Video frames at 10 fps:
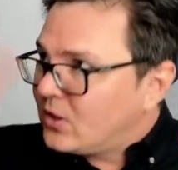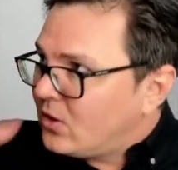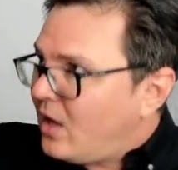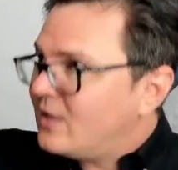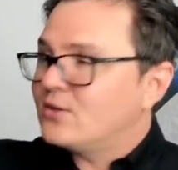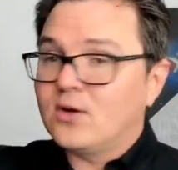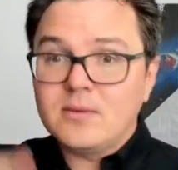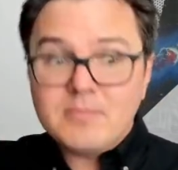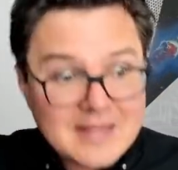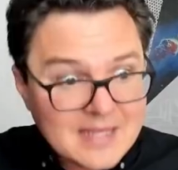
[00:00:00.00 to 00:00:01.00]
Long
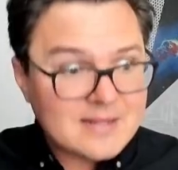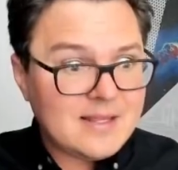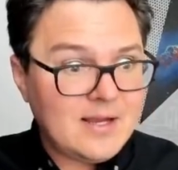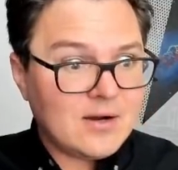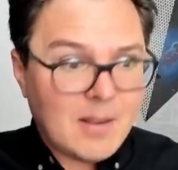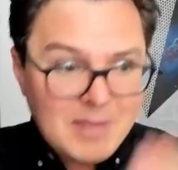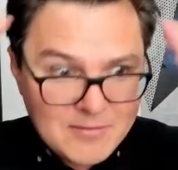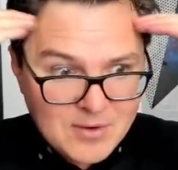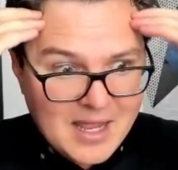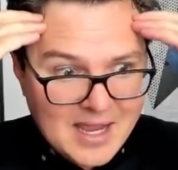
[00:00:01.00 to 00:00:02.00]
term, by the end of the year, I mean,
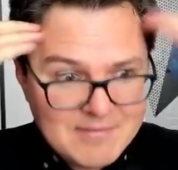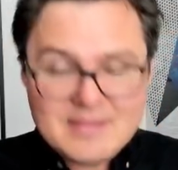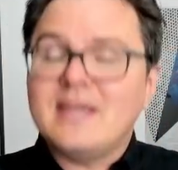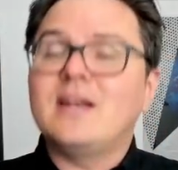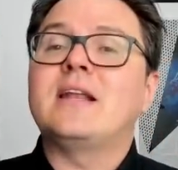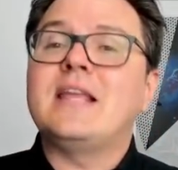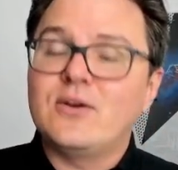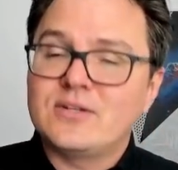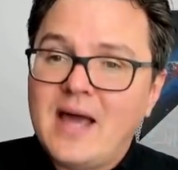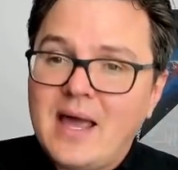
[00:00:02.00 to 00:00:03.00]
if you're not even thinking on a
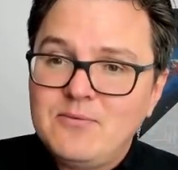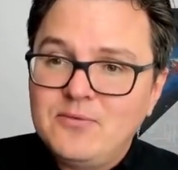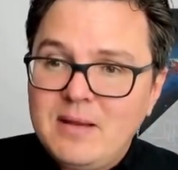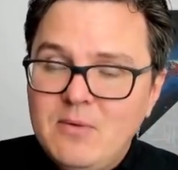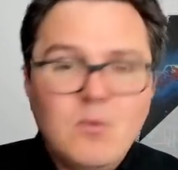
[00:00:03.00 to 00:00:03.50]
year time frame,